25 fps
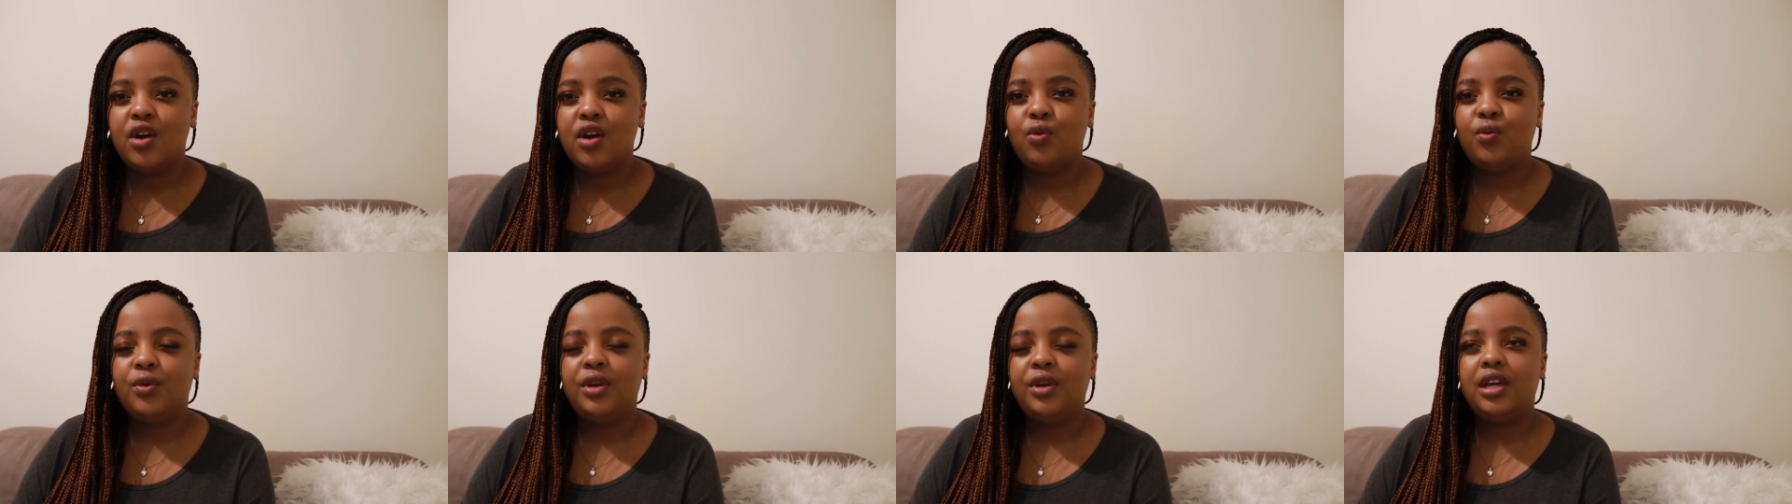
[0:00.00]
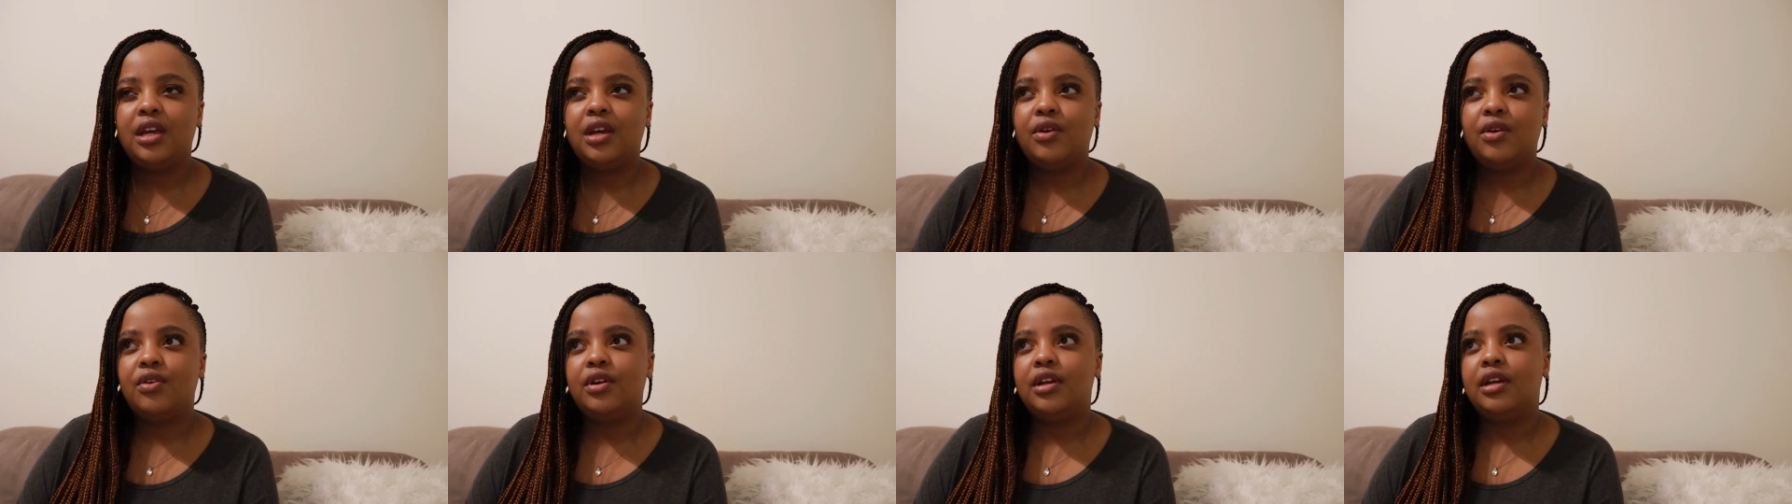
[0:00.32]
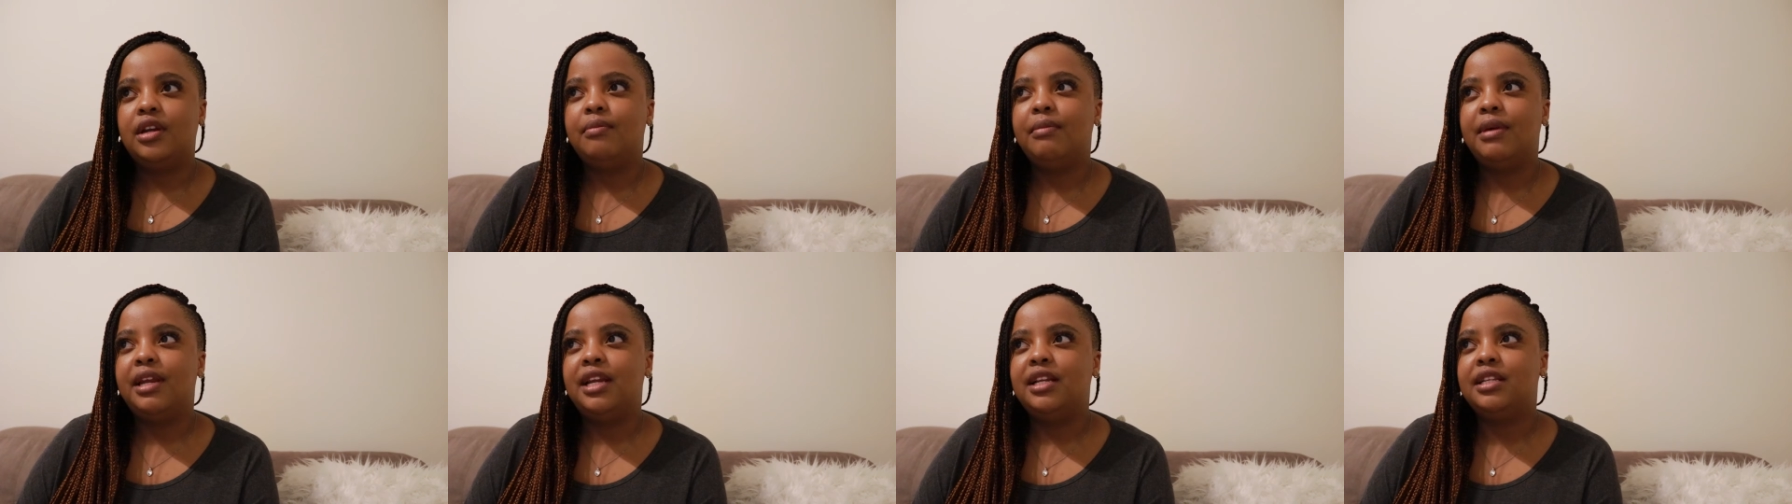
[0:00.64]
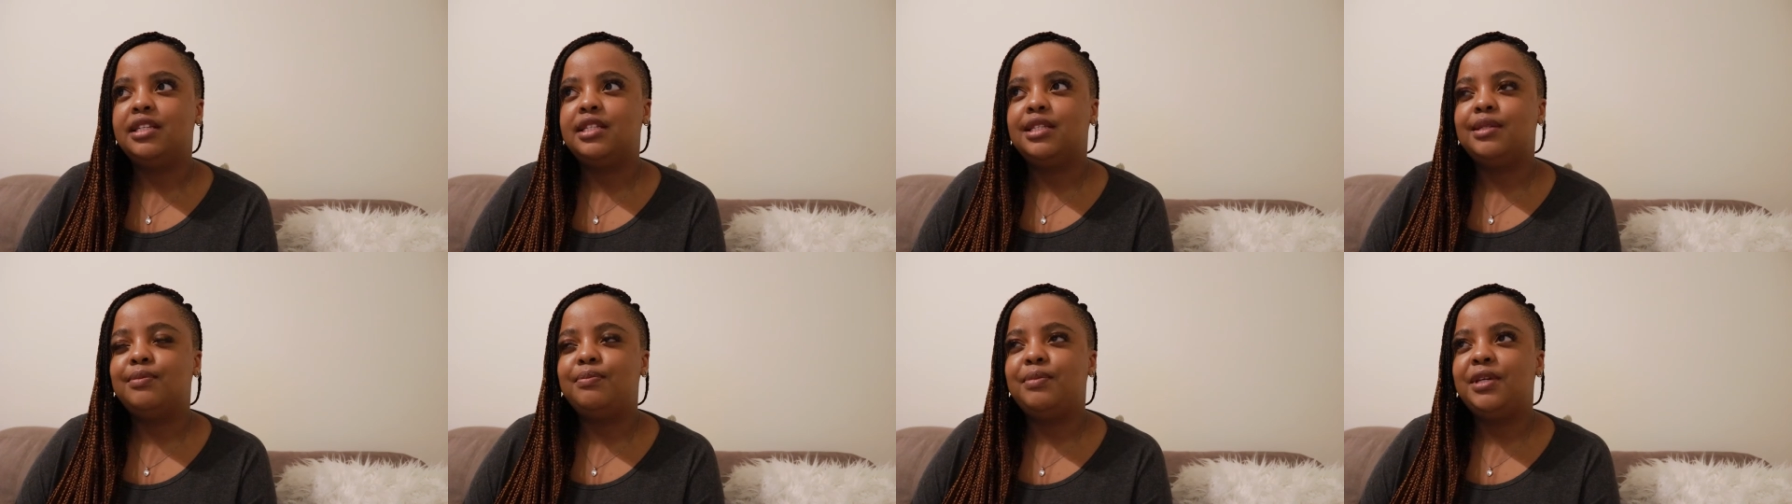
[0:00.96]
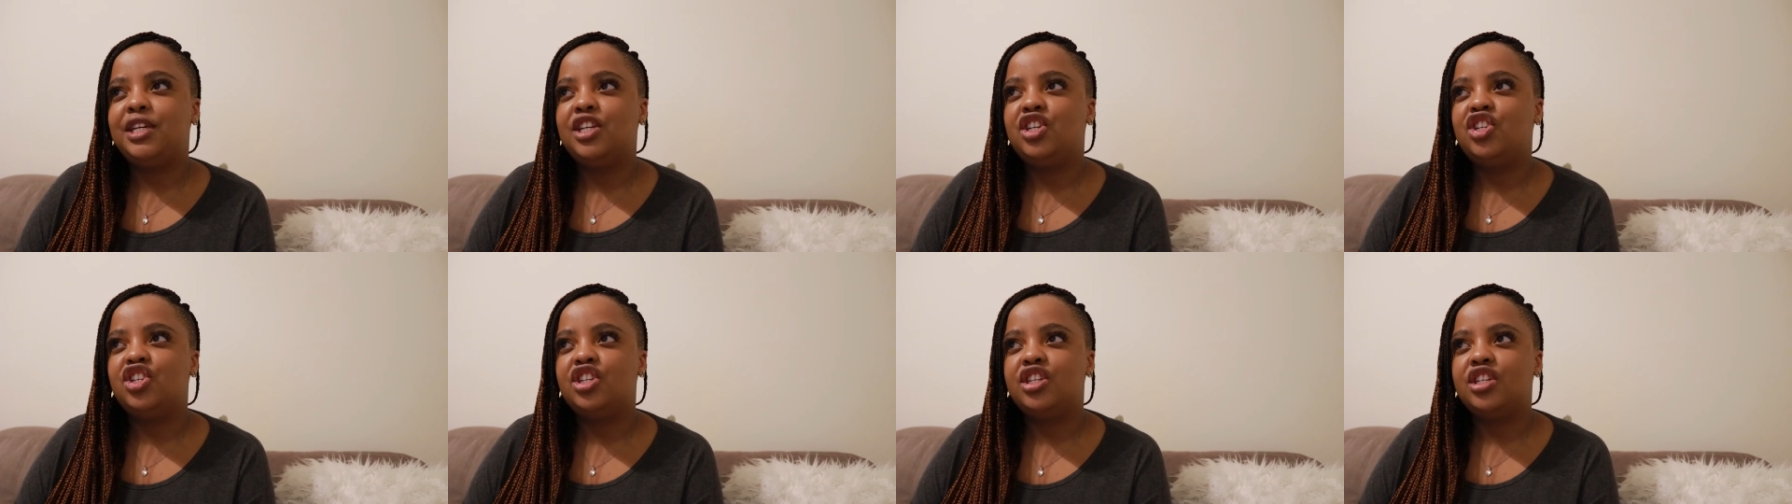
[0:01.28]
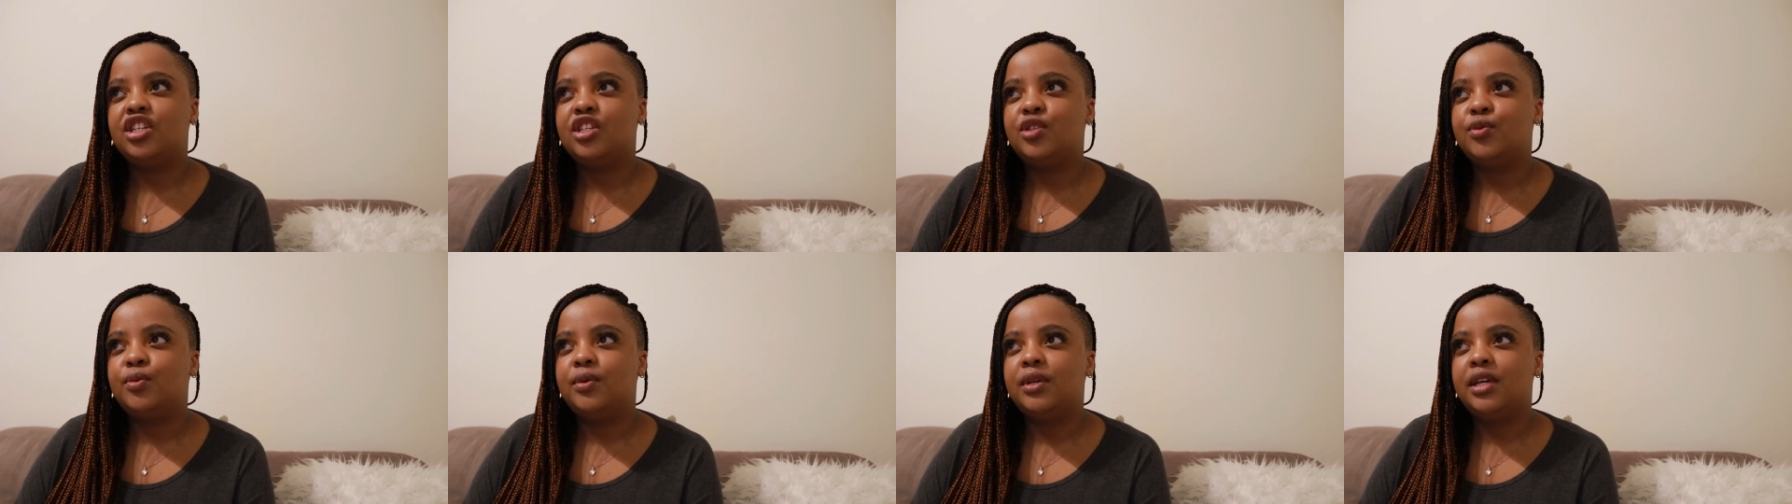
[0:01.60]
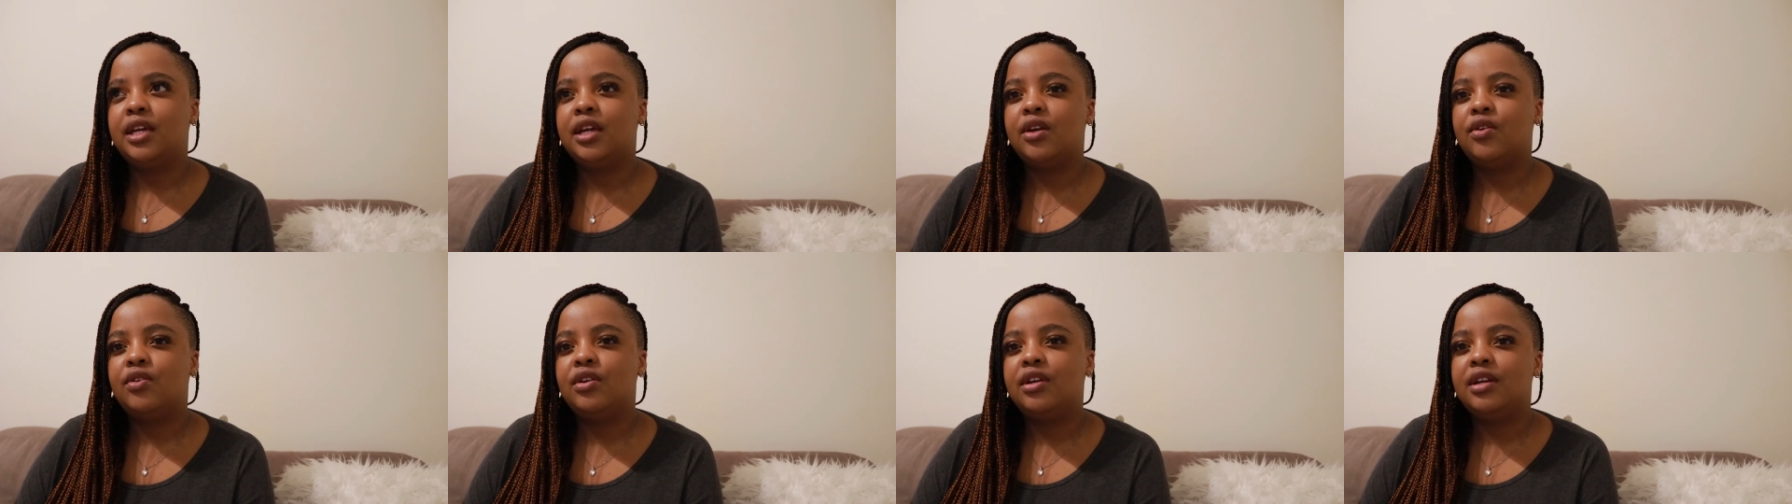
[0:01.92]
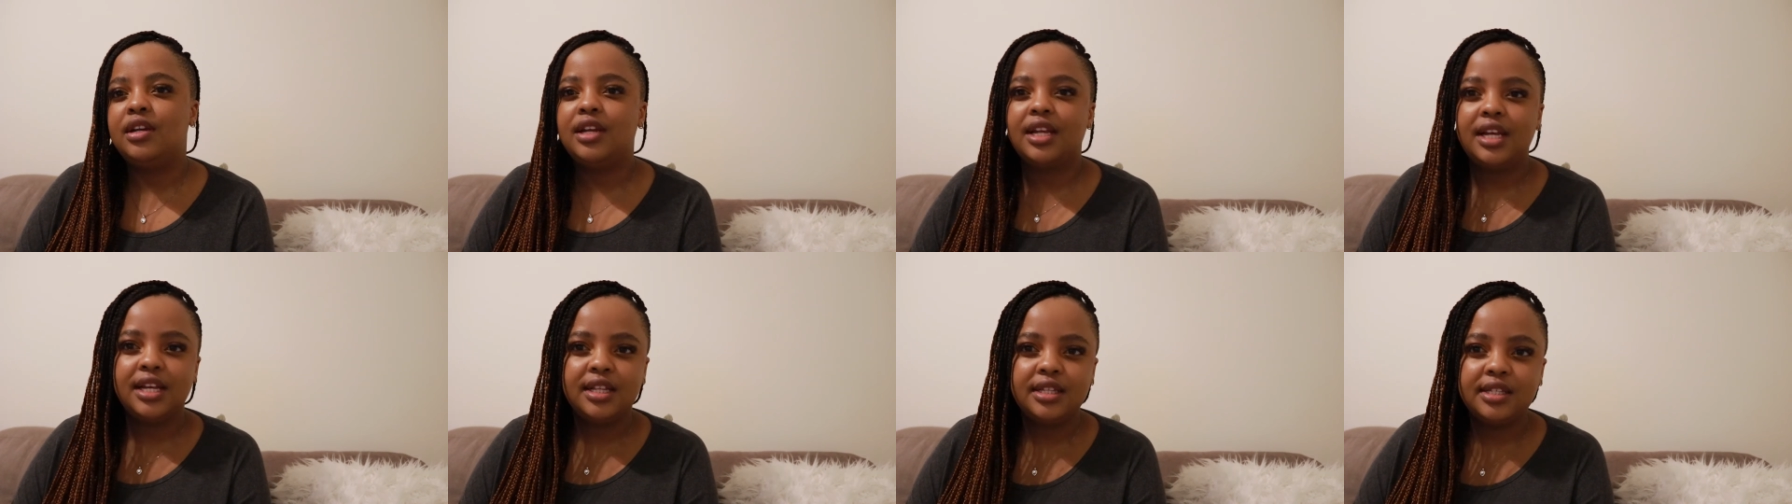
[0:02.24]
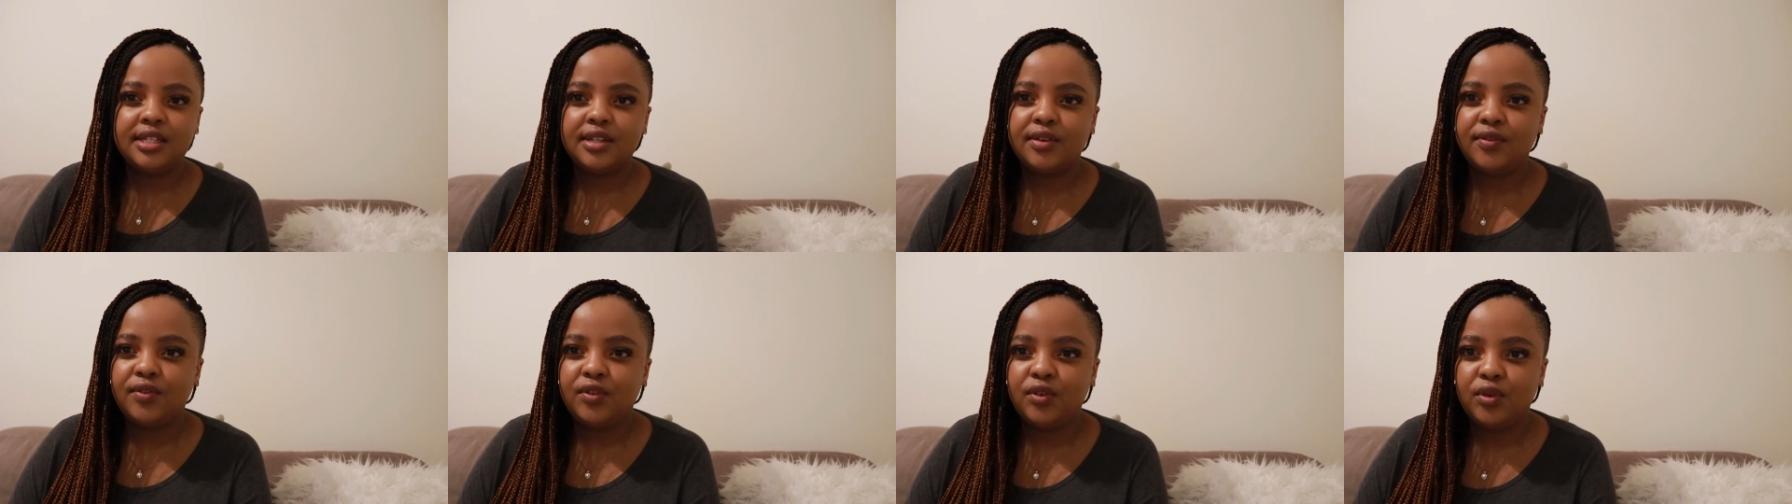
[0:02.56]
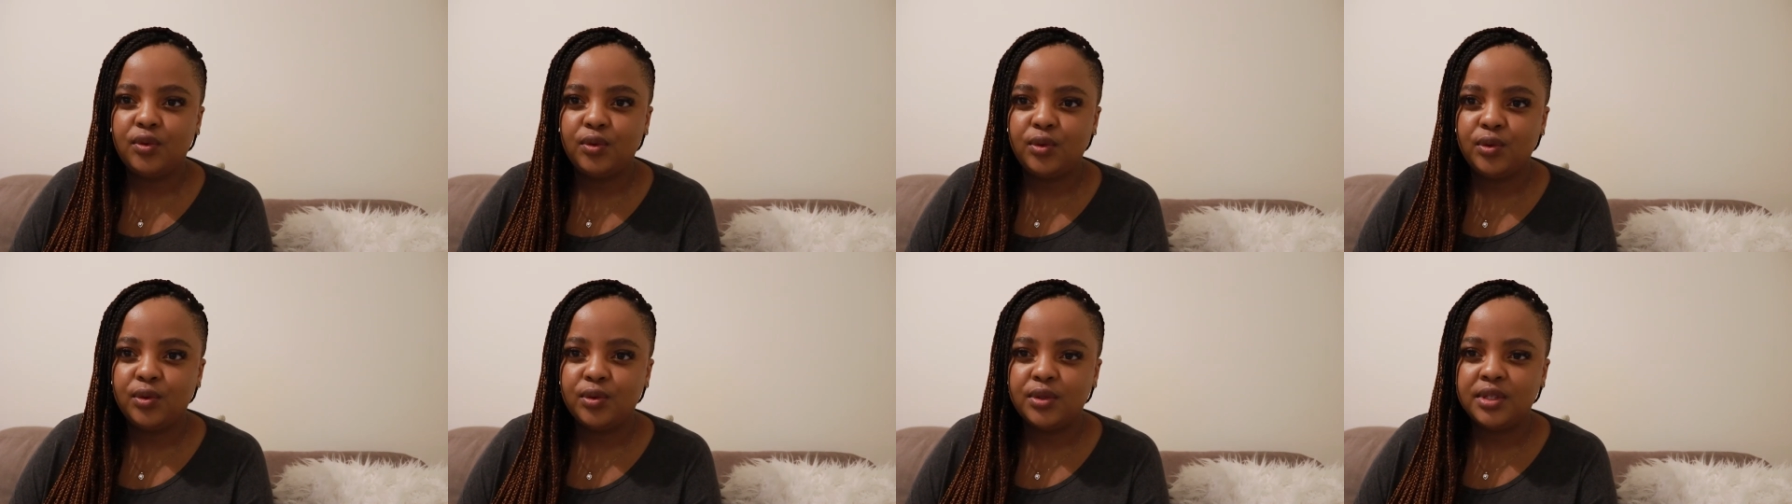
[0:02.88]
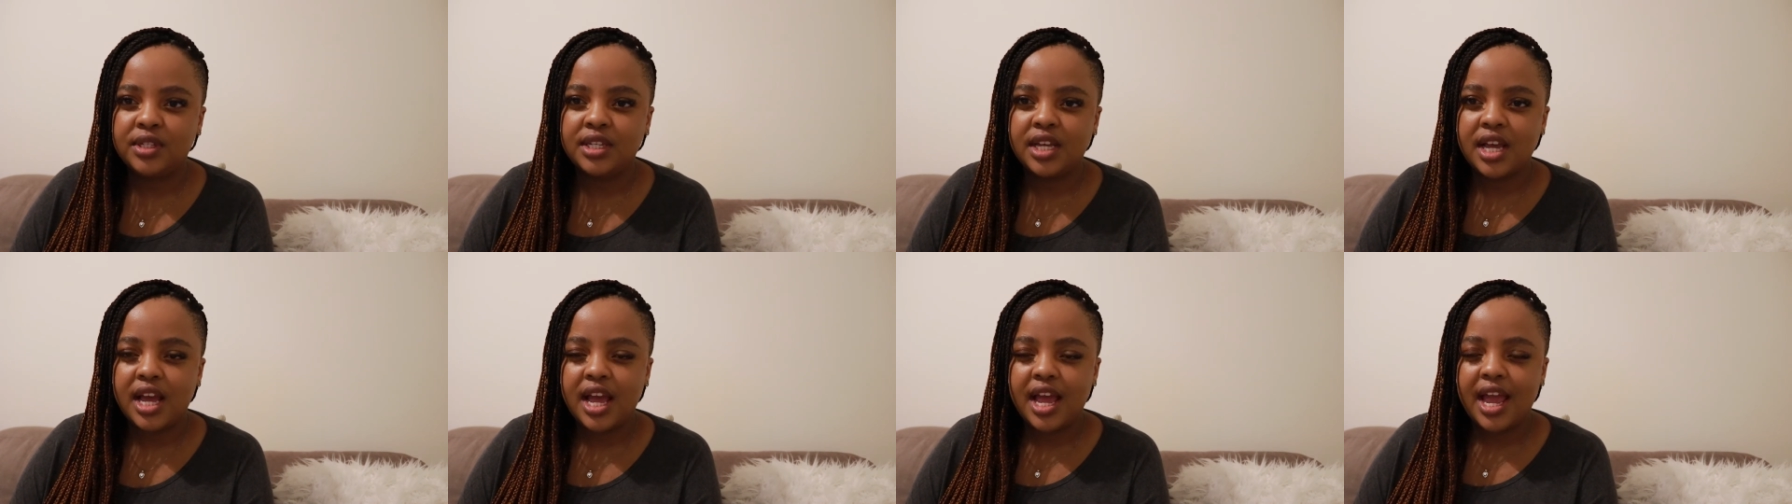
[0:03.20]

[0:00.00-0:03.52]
We hear it in many speeches, we hear it in interviews,